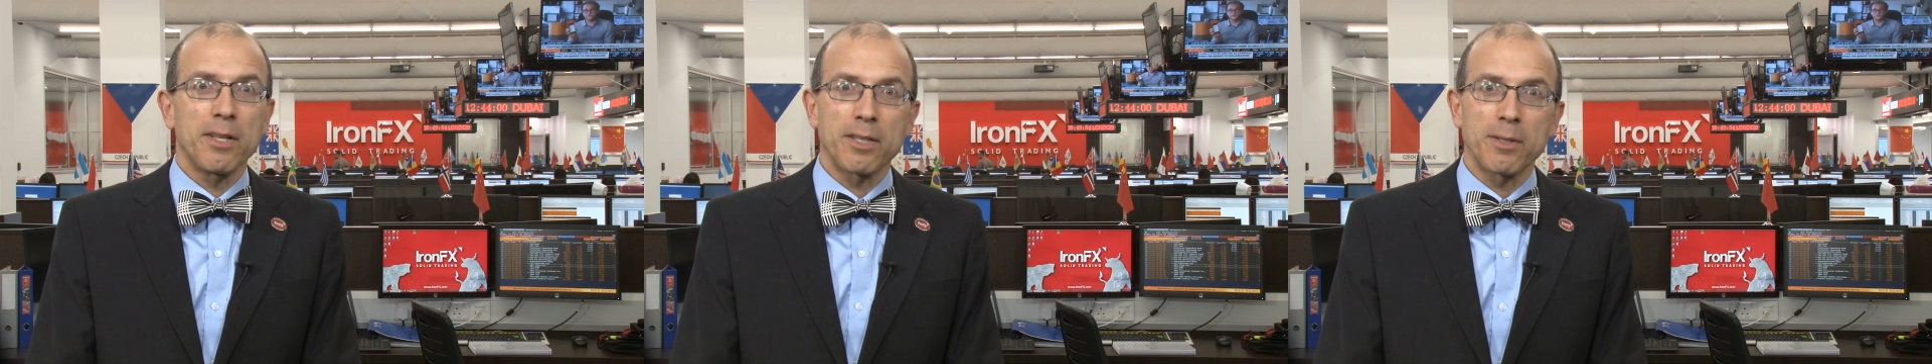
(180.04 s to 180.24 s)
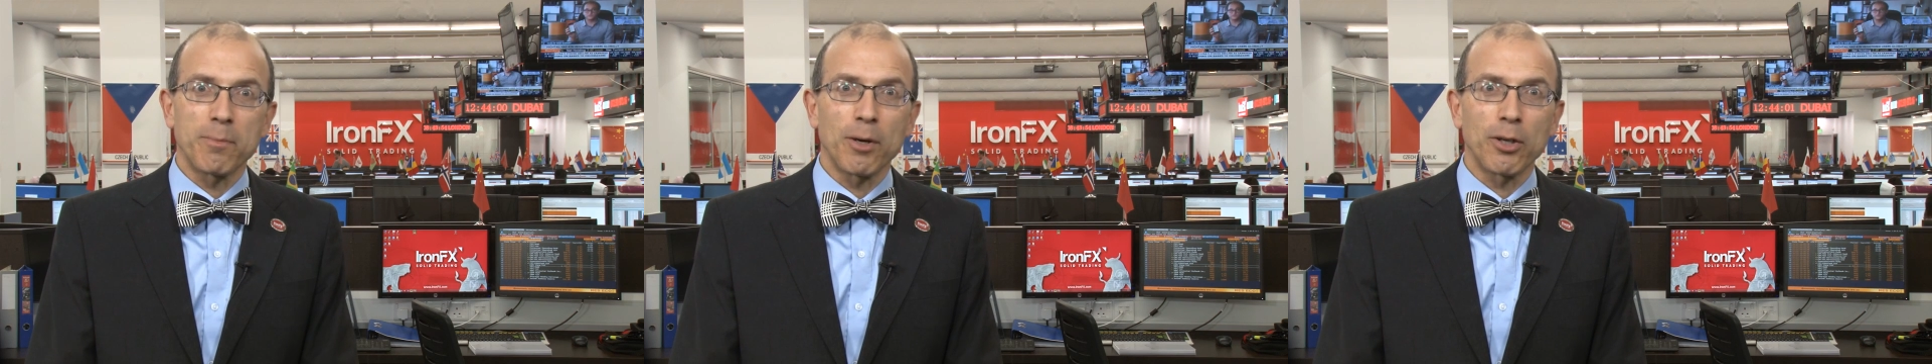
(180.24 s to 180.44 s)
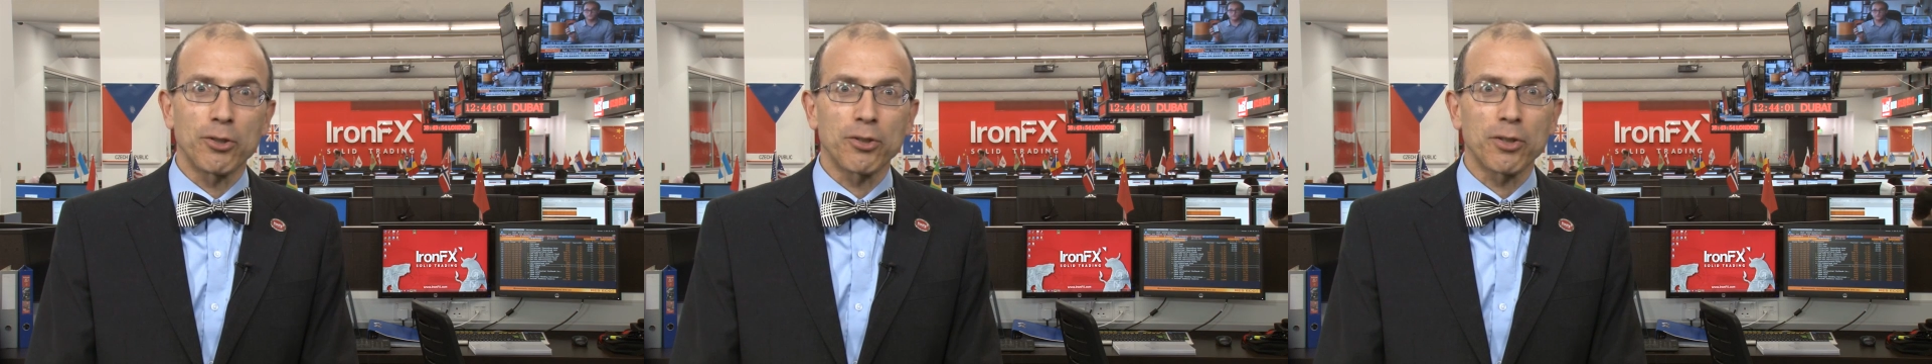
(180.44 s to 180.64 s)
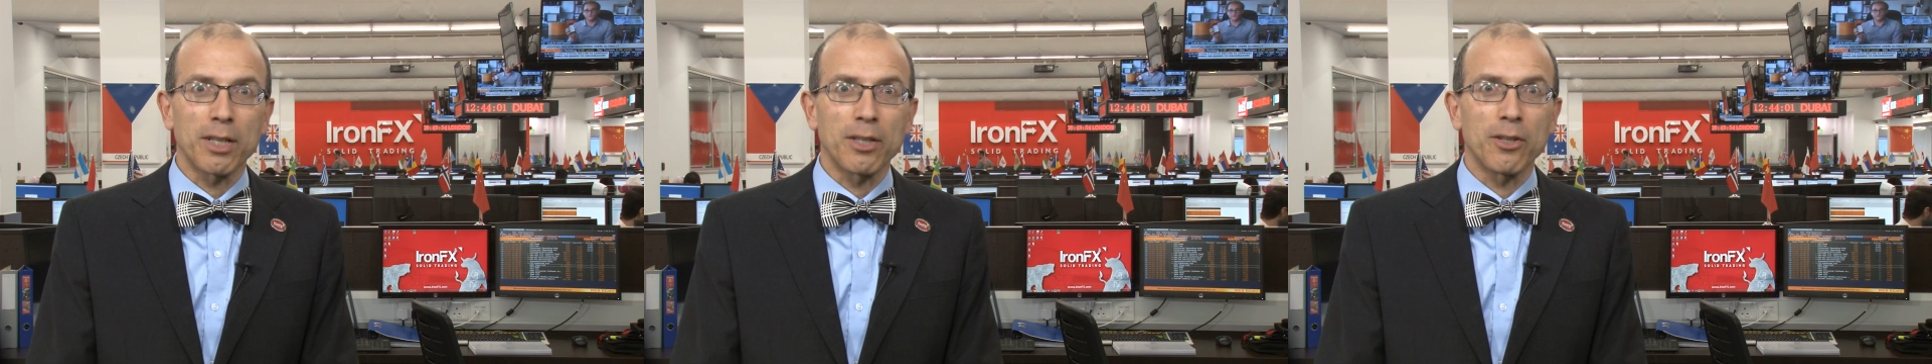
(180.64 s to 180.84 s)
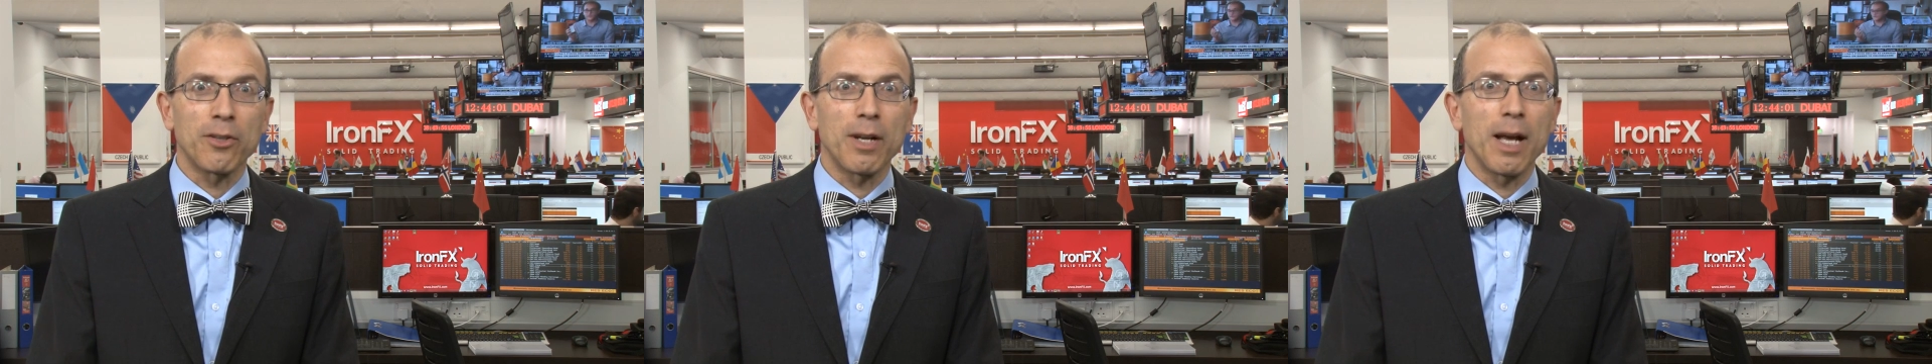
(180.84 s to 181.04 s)
This is Marshall
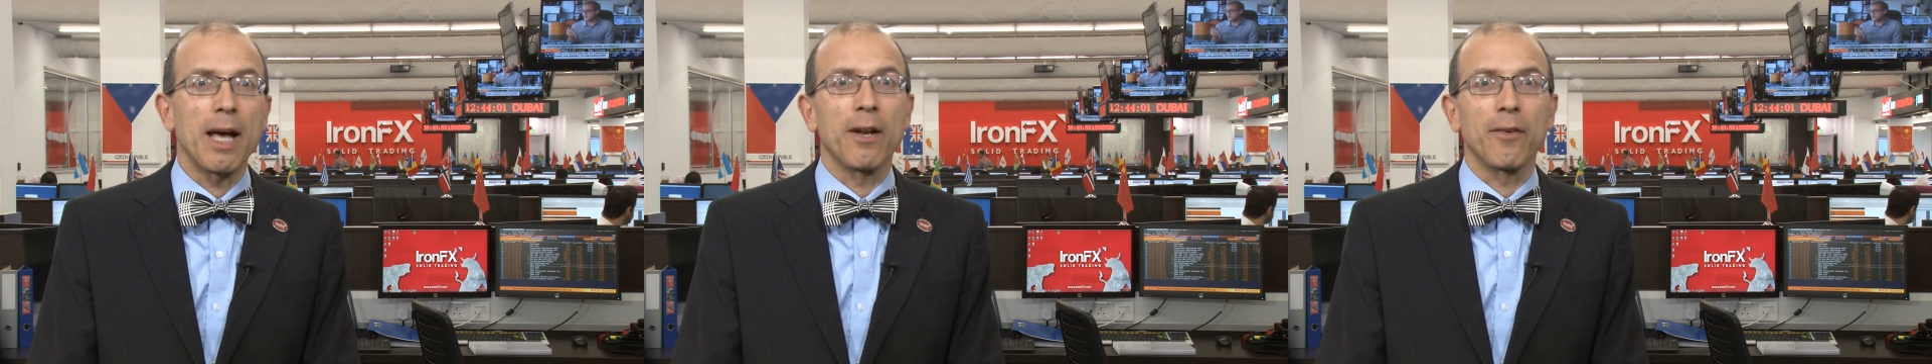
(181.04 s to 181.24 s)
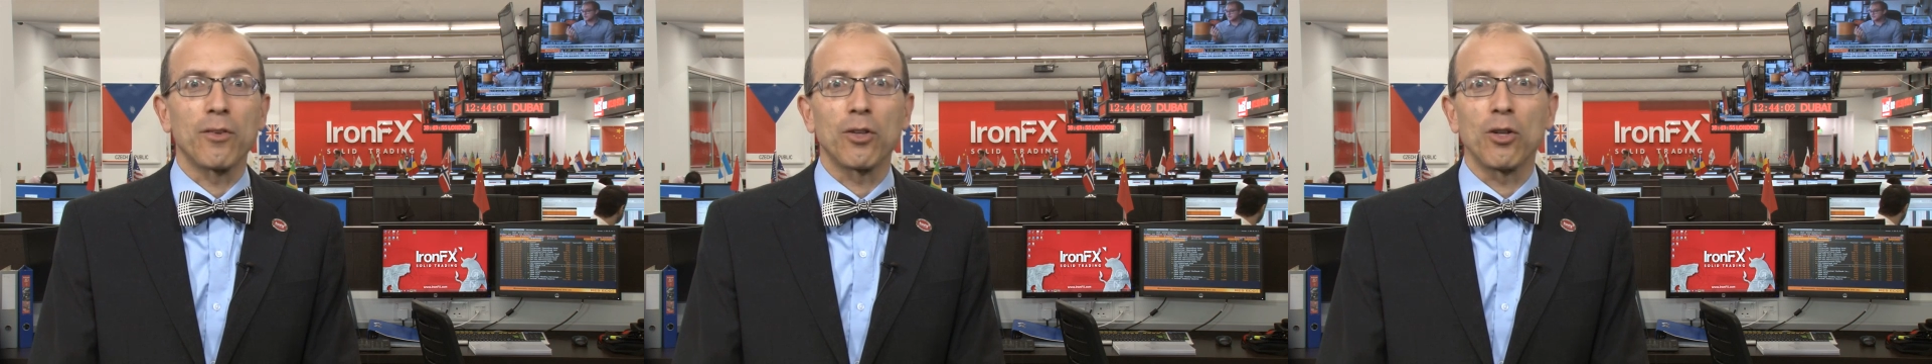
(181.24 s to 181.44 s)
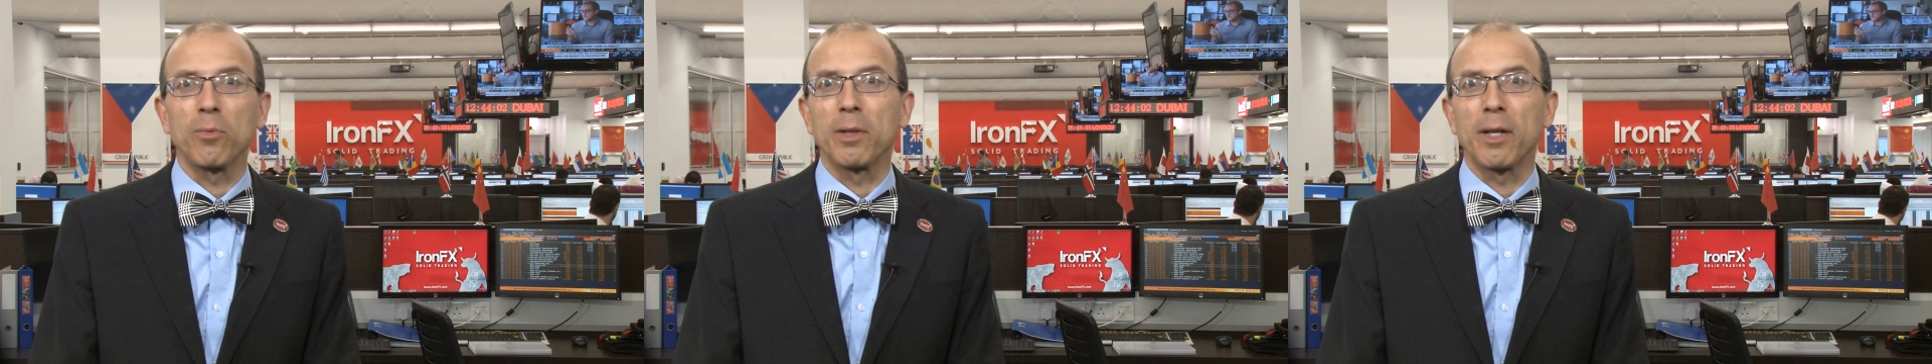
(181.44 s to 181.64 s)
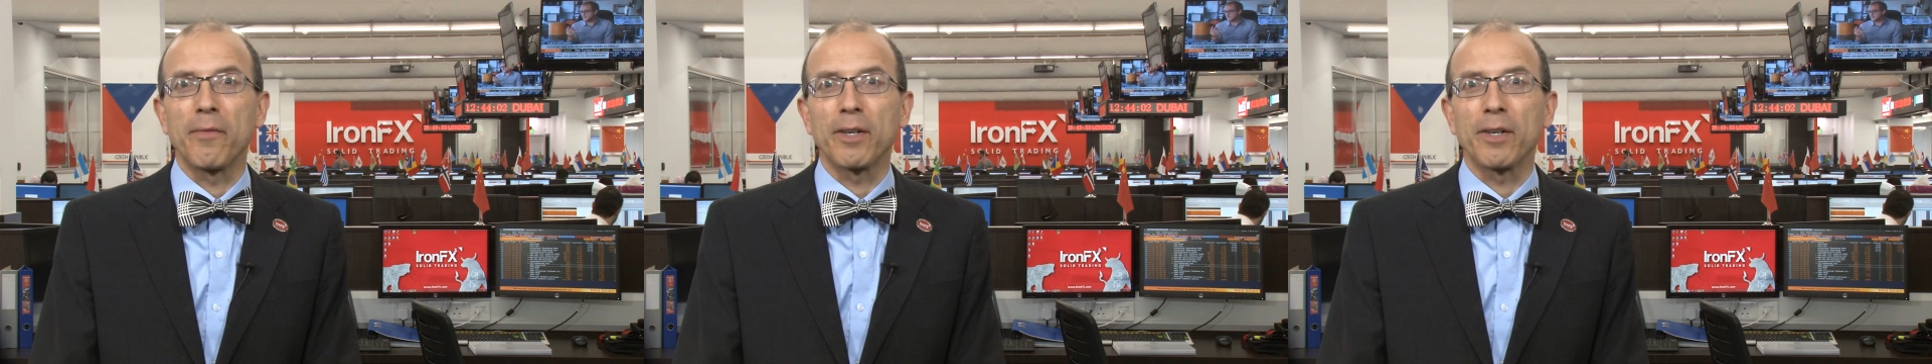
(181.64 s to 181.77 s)
Gittler, head of Global